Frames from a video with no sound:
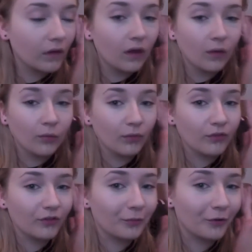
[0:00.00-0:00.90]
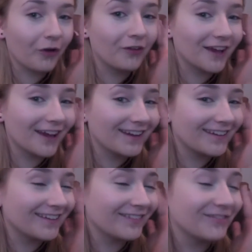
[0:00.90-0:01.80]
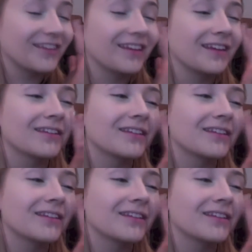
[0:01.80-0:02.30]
Probably should have put contact lens in for this.